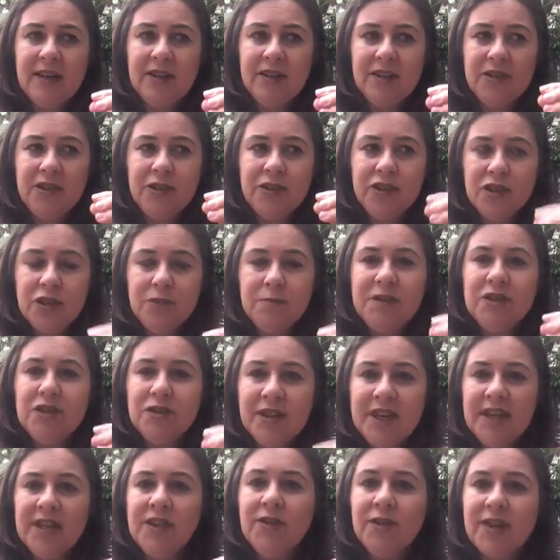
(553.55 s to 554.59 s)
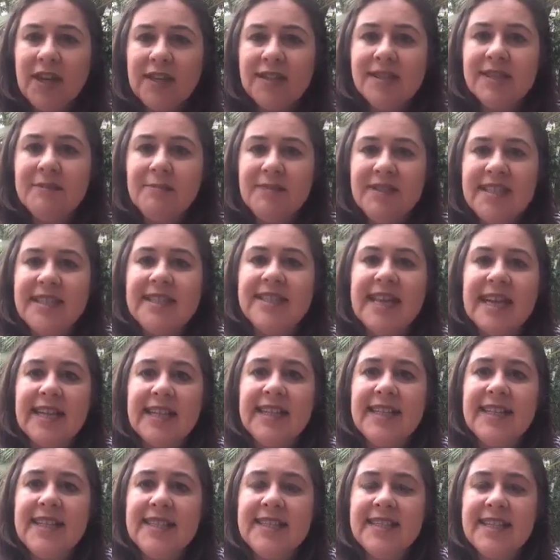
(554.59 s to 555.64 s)
you should be treating your customers
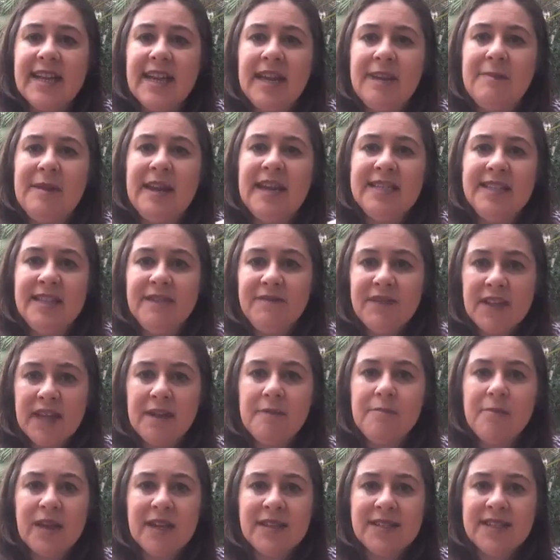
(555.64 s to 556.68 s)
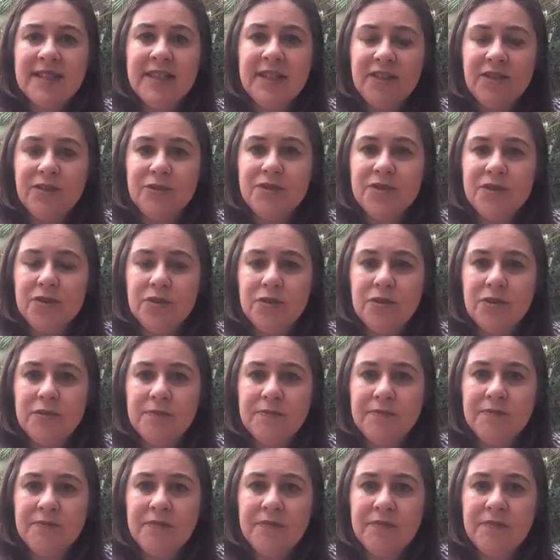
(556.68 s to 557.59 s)
exactly the same as if they are browsing in your store.